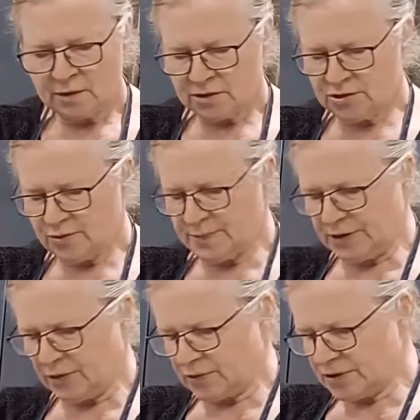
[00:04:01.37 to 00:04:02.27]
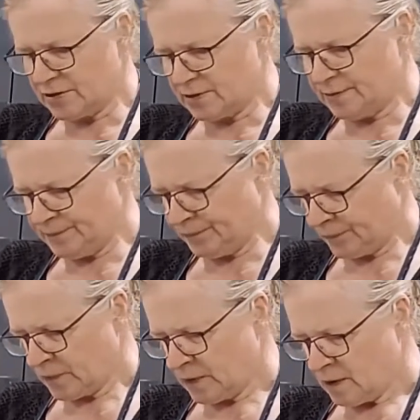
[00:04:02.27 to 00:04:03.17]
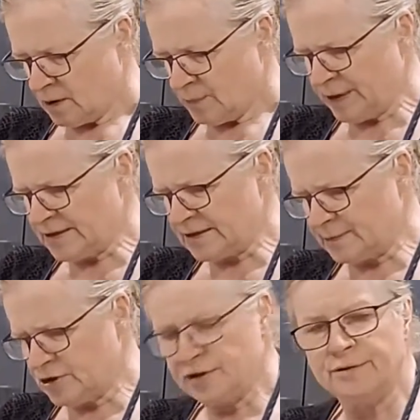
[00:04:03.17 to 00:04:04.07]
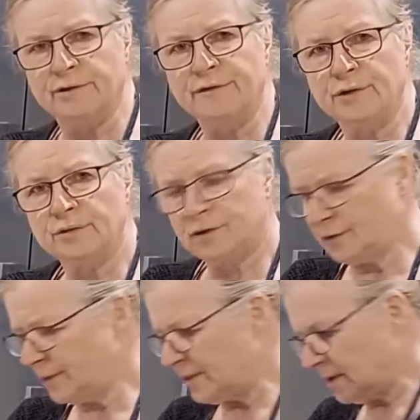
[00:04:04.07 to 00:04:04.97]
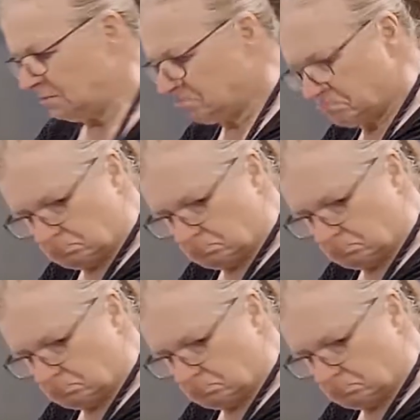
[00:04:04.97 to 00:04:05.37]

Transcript: too bitter, but it's up to you. If you're good with it,